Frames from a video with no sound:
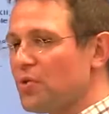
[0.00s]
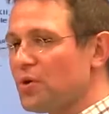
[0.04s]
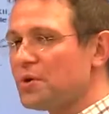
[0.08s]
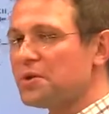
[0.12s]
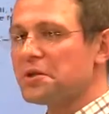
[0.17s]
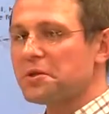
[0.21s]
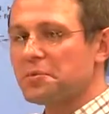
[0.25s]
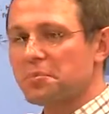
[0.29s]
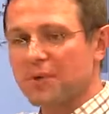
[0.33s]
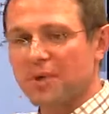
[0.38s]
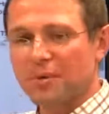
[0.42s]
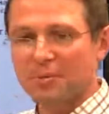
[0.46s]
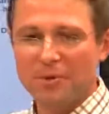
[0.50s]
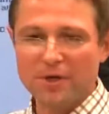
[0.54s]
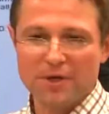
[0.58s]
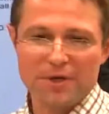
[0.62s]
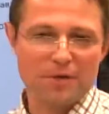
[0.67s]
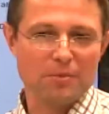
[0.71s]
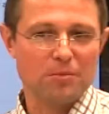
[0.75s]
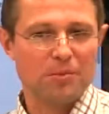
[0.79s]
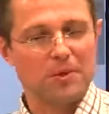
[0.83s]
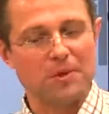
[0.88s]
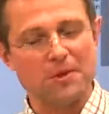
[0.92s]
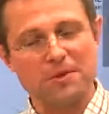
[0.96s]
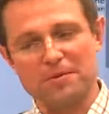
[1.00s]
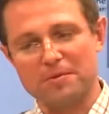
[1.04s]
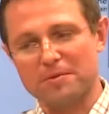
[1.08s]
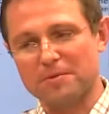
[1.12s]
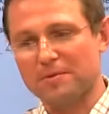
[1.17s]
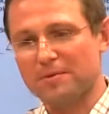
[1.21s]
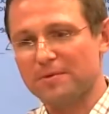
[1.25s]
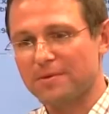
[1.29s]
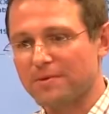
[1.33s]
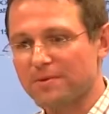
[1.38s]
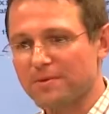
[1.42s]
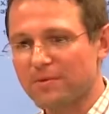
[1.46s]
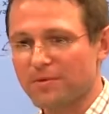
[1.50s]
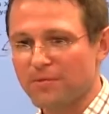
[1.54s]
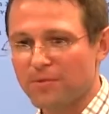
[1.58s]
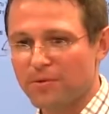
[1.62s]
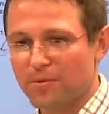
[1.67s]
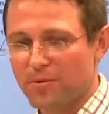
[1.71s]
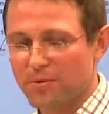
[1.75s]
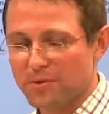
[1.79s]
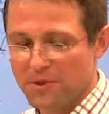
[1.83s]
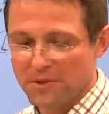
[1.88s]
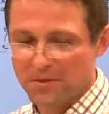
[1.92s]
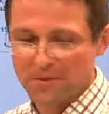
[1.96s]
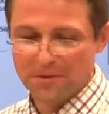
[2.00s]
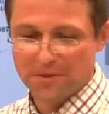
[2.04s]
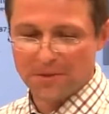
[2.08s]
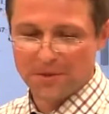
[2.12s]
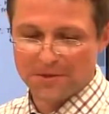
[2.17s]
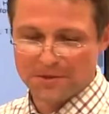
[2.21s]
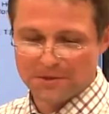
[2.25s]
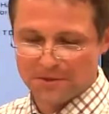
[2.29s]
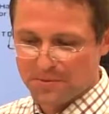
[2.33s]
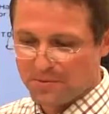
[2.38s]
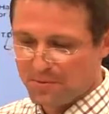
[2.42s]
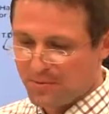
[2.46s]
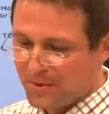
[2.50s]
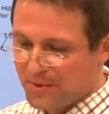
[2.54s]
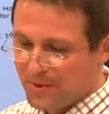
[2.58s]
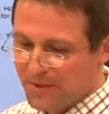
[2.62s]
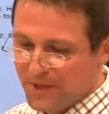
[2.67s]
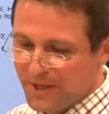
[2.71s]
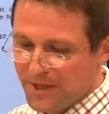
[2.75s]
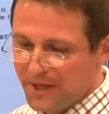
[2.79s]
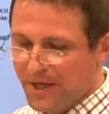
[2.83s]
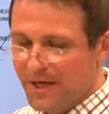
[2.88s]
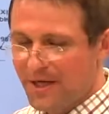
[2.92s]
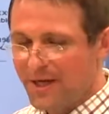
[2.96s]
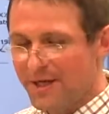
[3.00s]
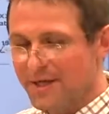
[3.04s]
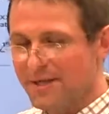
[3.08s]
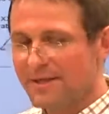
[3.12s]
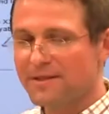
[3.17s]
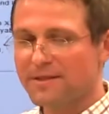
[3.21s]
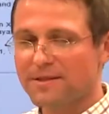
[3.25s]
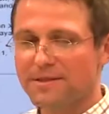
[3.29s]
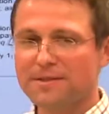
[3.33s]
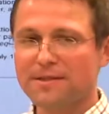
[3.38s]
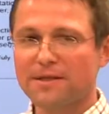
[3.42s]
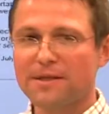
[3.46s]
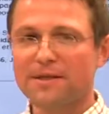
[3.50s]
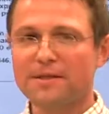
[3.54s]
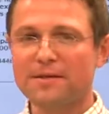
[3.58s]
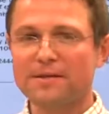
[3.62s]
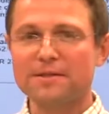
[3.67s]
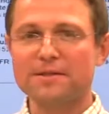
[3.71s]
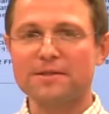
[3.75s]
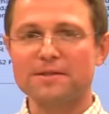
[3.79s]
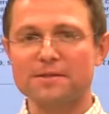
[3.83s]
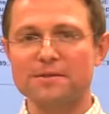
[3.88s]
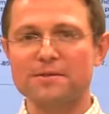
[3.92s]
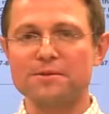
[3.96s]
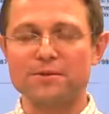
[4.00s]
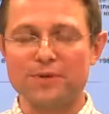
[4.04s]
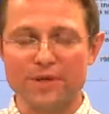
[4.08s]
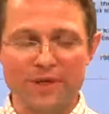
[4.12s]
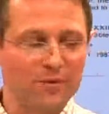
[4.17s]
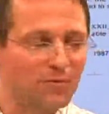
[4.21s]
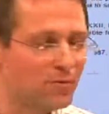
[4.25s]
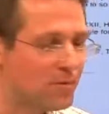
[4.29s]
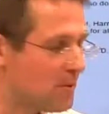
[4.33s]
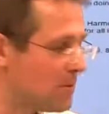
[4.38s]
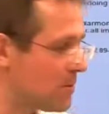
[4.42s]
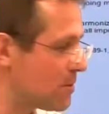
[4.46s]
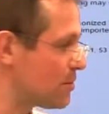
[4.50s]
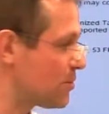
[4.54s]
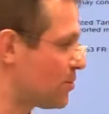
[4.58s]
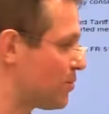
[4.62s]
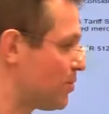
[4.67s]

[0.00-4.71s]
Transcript: on it may become relevant for whatever reasons, but at least this is a straightforward